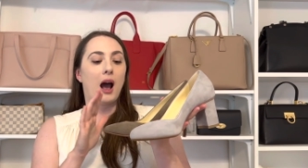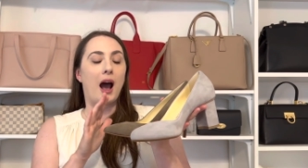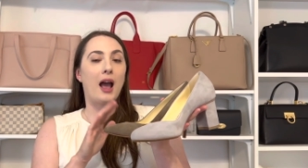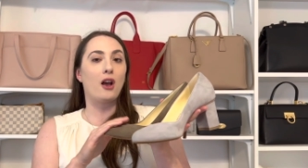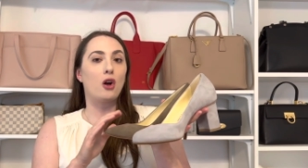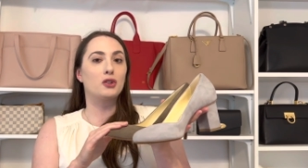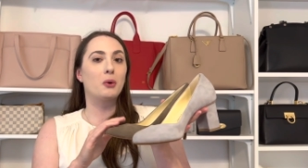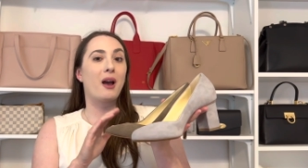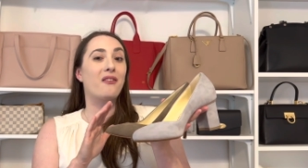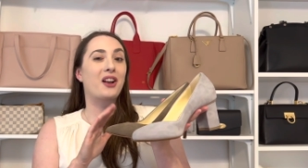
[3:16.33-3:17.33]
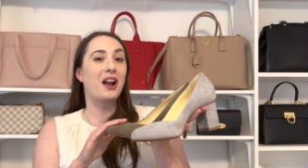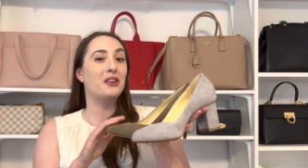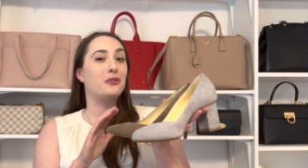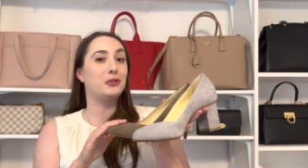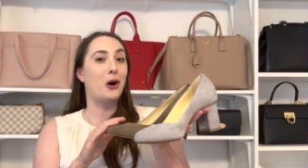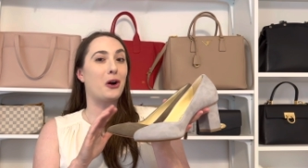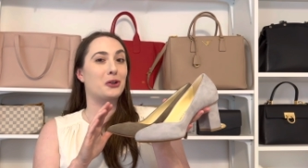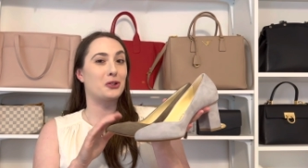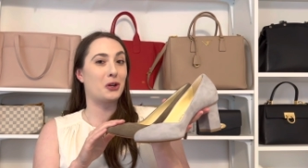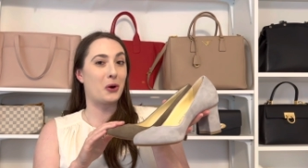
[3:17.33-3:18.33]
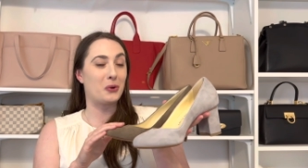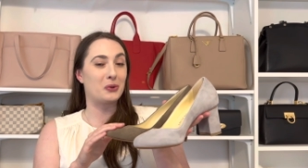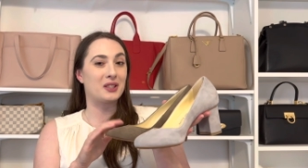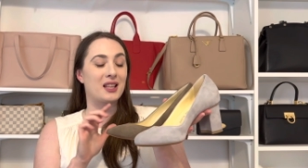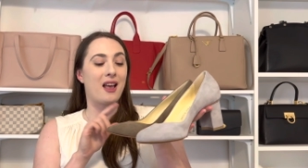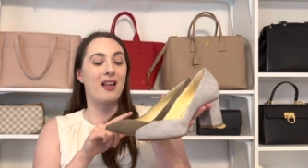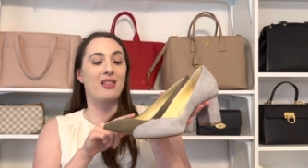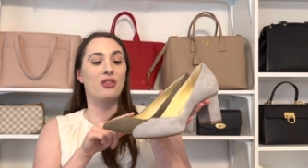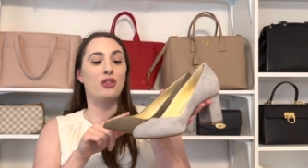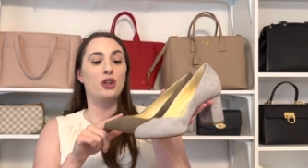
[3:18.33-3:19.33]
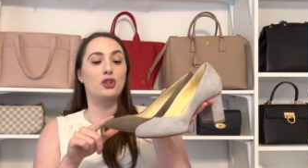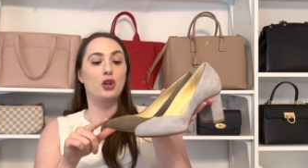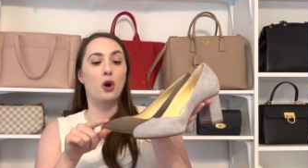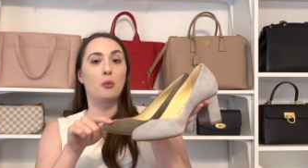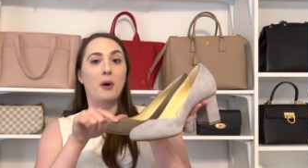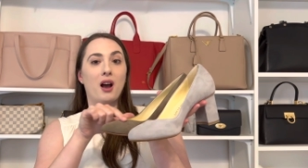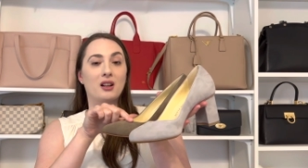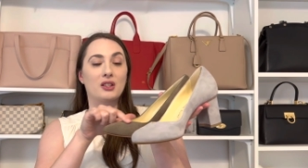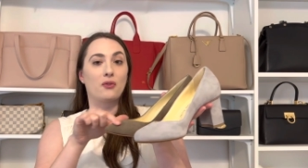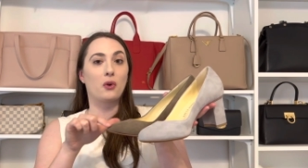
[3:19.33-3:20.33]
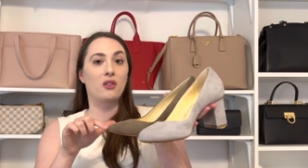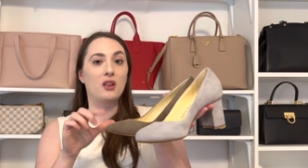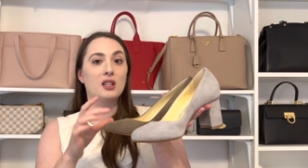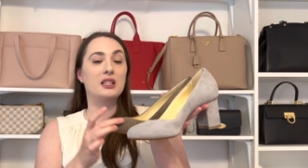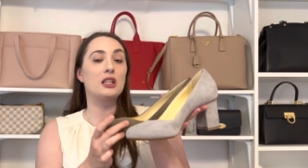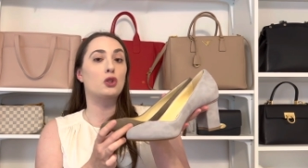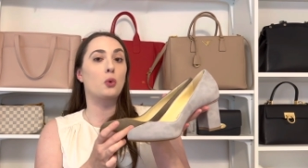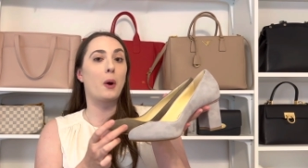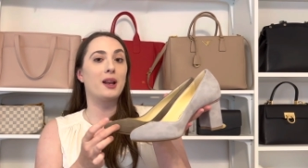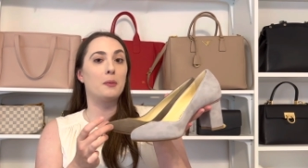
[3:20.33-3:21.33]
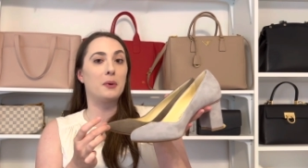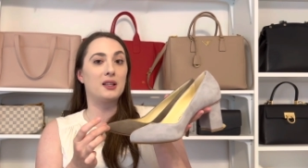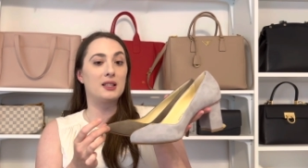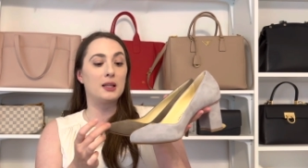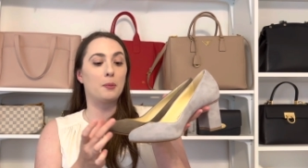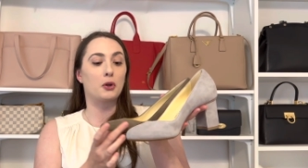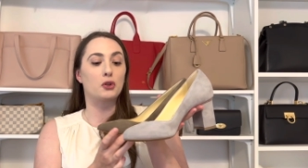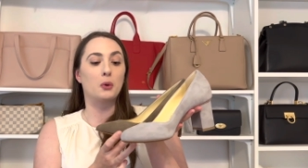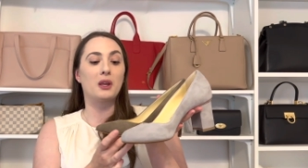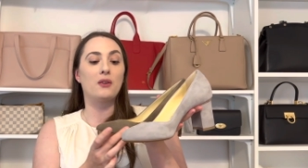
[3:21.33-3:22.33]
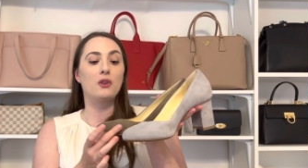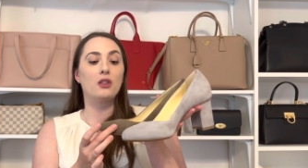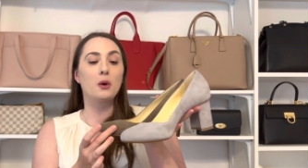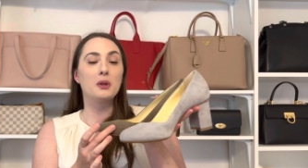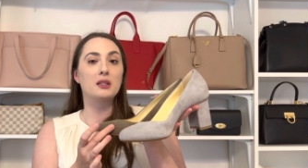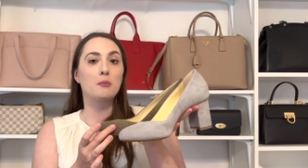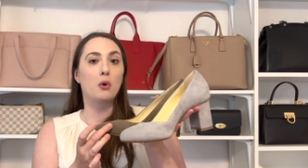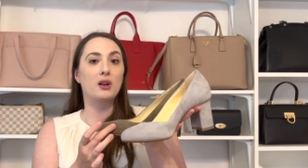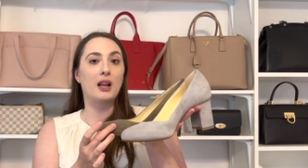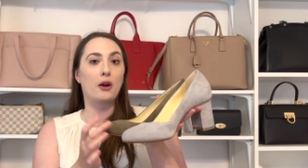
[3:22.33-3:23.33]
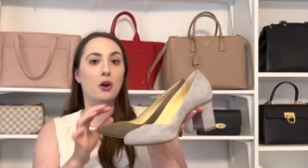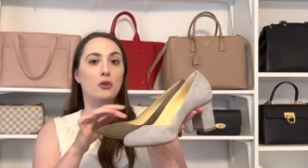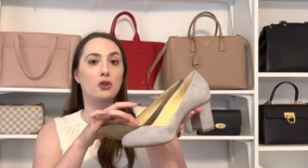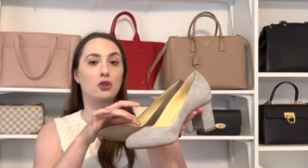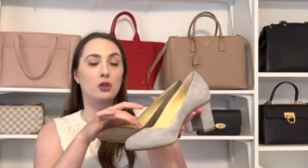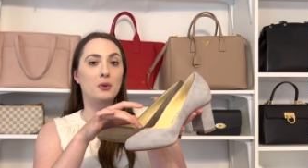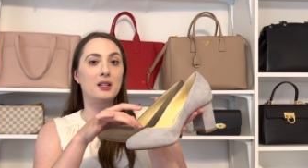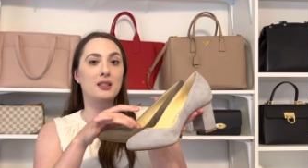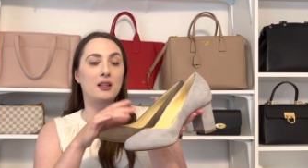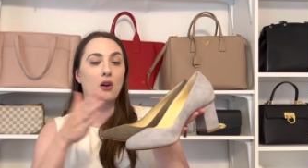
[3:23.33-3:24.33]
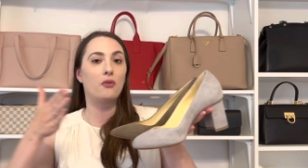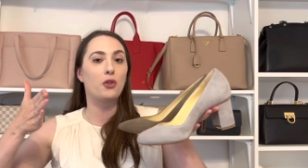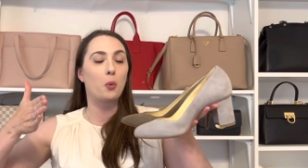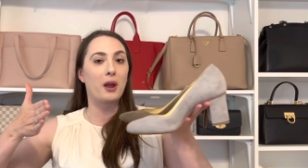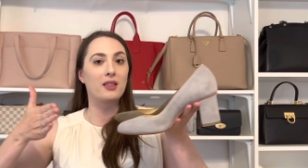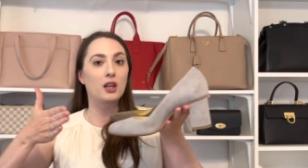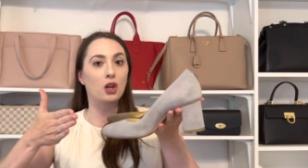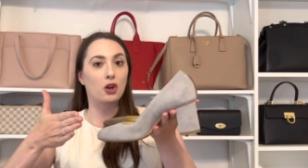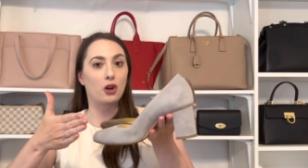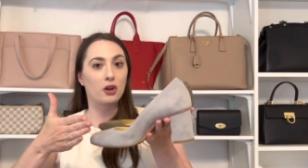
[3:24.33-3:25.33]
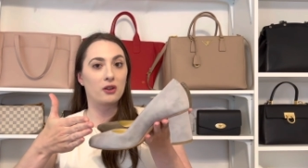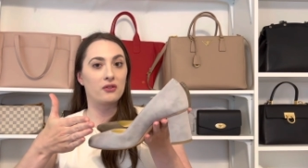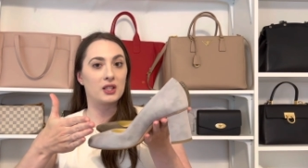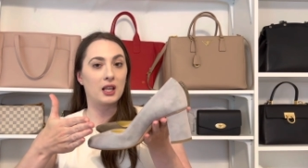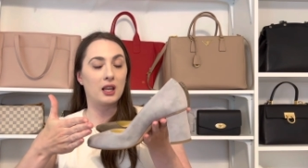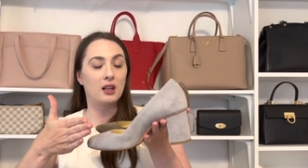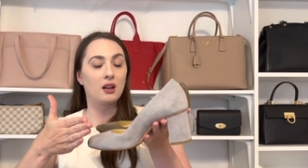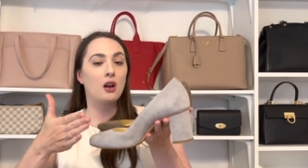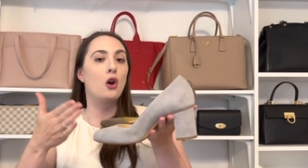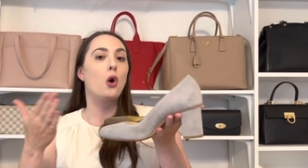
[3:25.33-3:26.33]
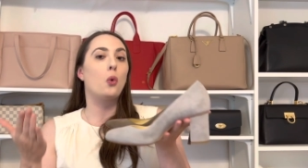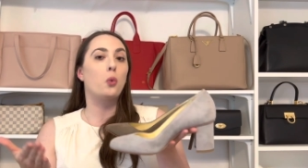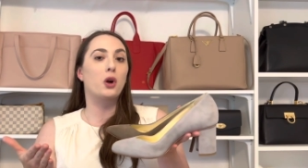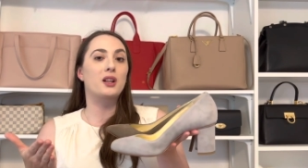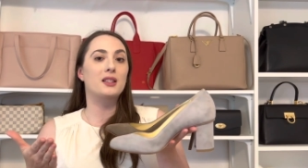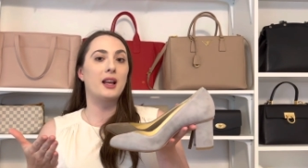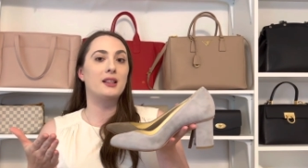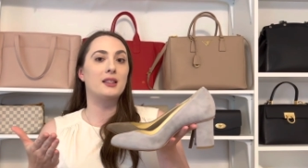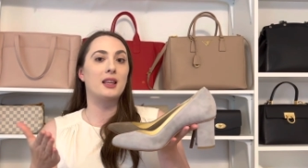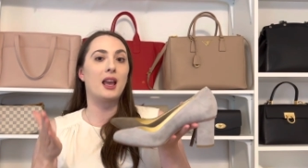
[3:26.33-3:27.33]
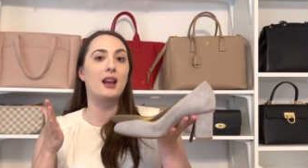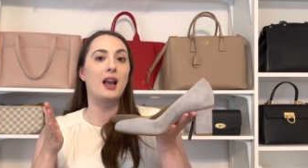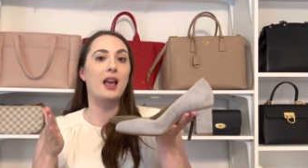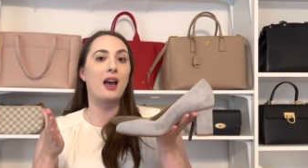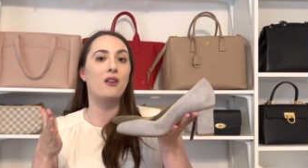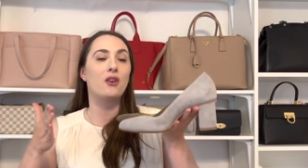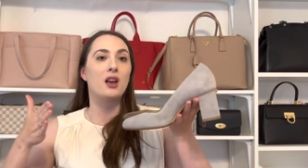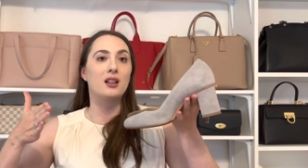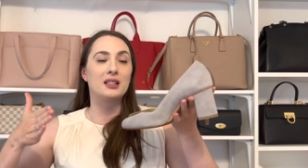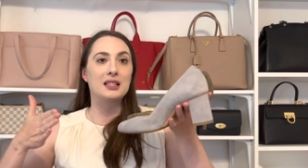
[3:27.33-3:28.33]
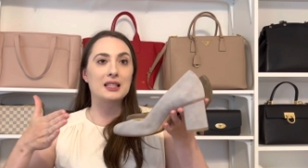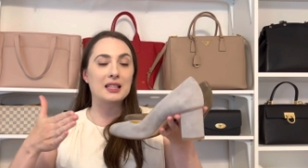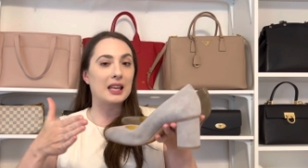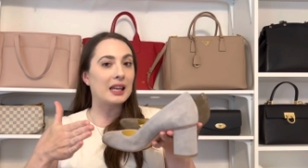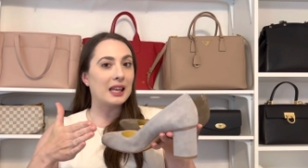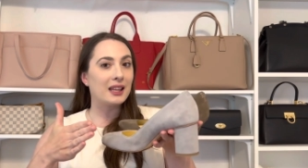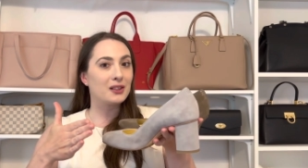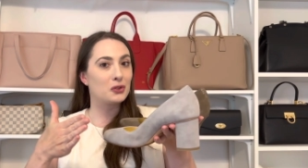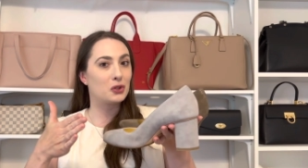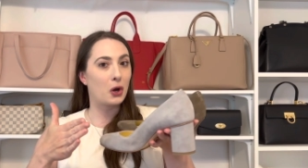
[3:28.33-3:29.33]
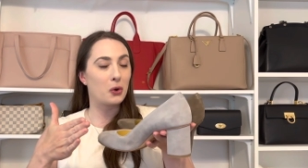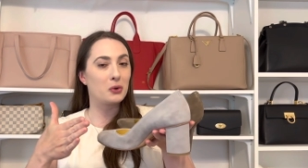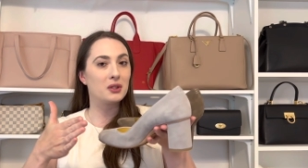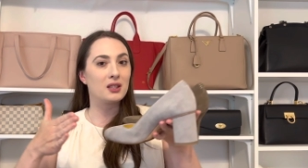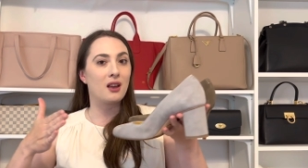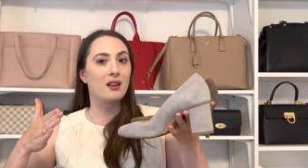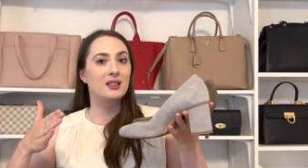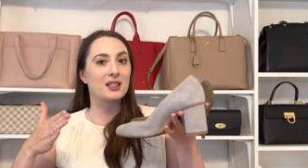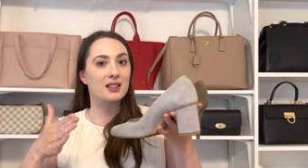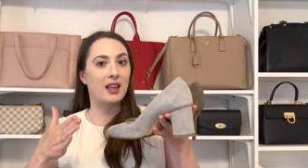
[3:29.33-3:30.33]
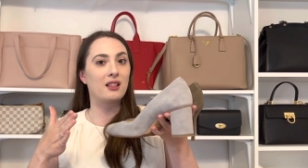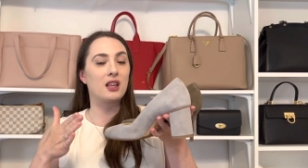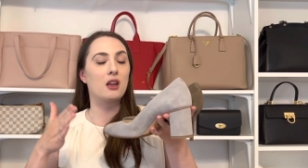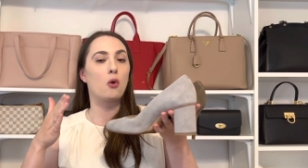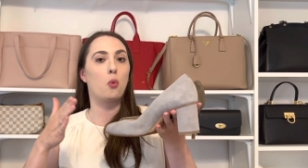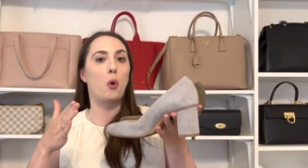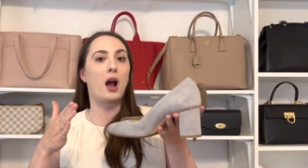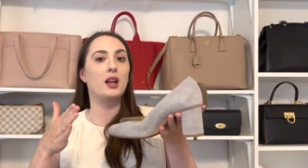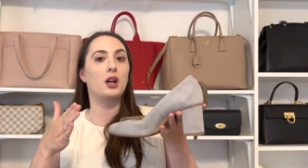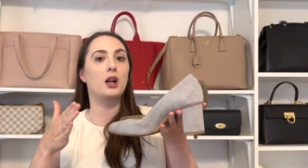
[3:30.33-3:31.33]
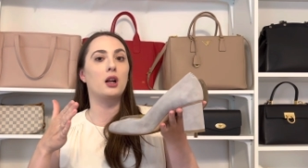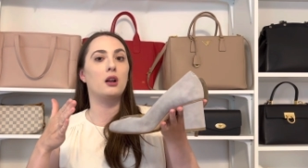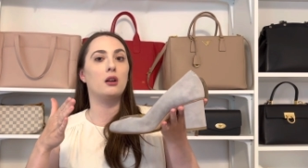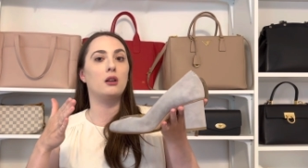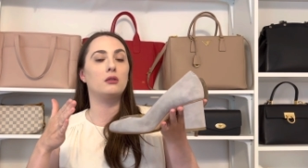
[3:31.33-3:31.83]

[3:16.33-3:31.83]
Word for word: I also have kind of long toes. The toe box for this is quite a bit deeper. So even though it's more narrow, the shoe itself, the way that it curves in works nicely. And I have skinny toes, slightly wider